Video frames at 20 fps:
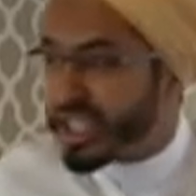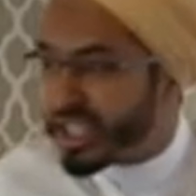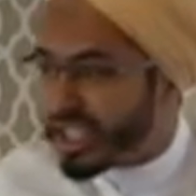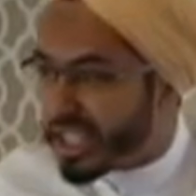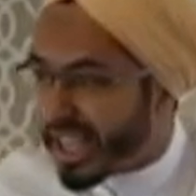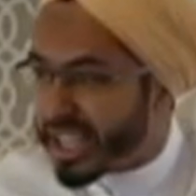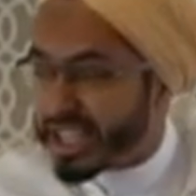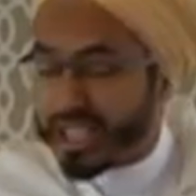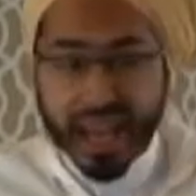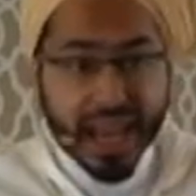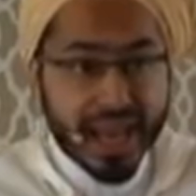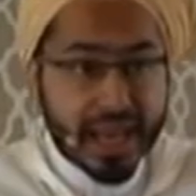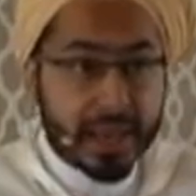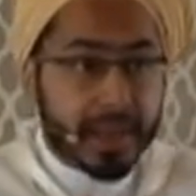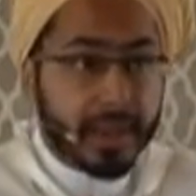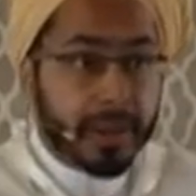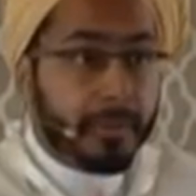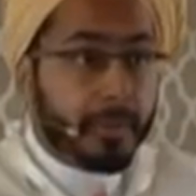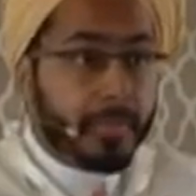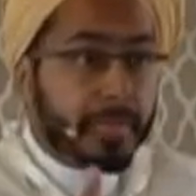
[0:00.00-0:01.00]
such
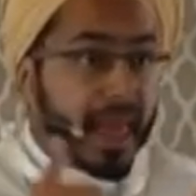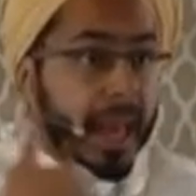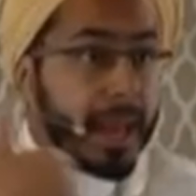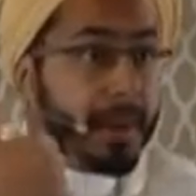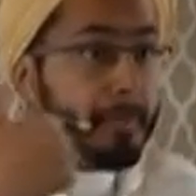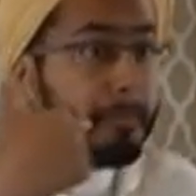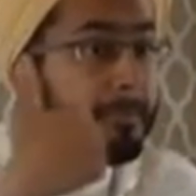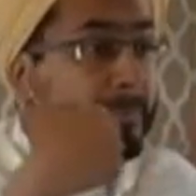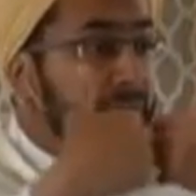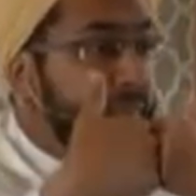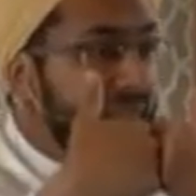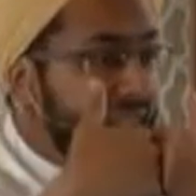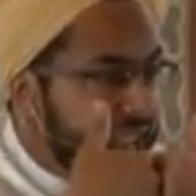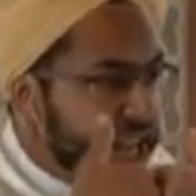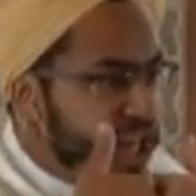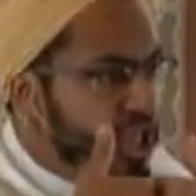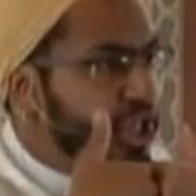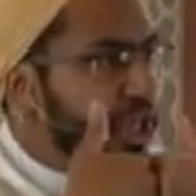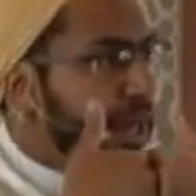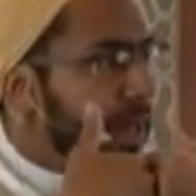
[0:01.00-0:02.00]
a
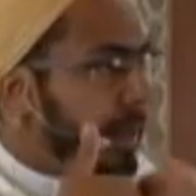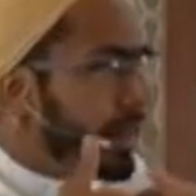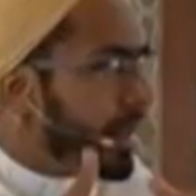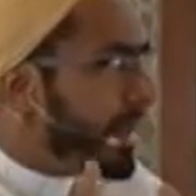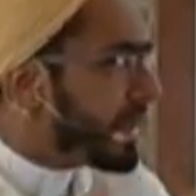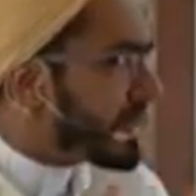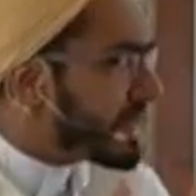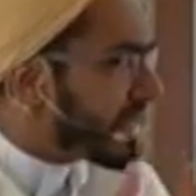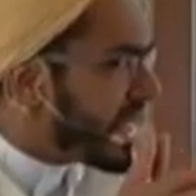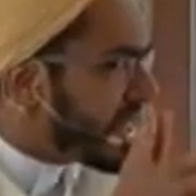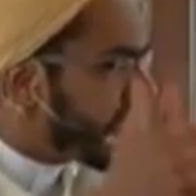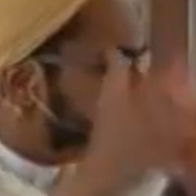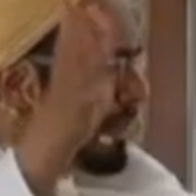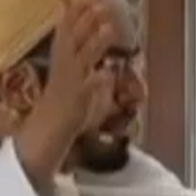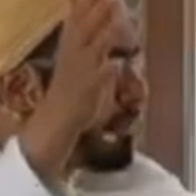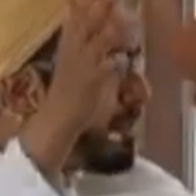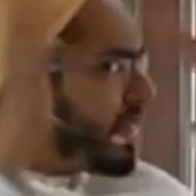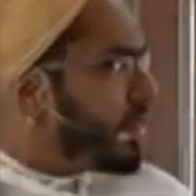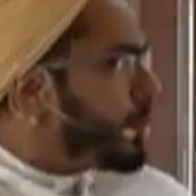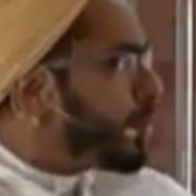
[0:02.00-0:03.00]
major
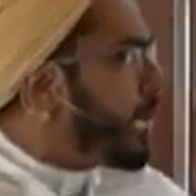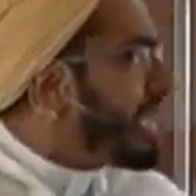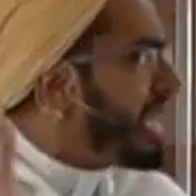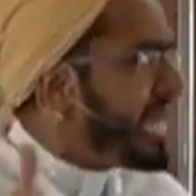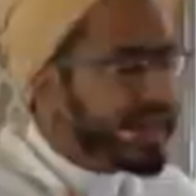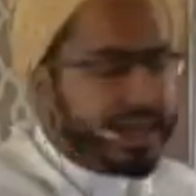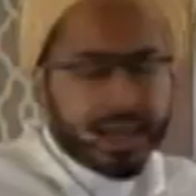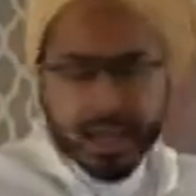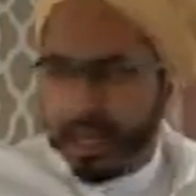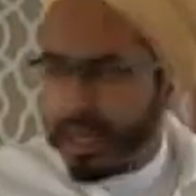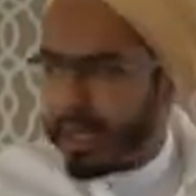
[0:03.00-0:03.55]
schism between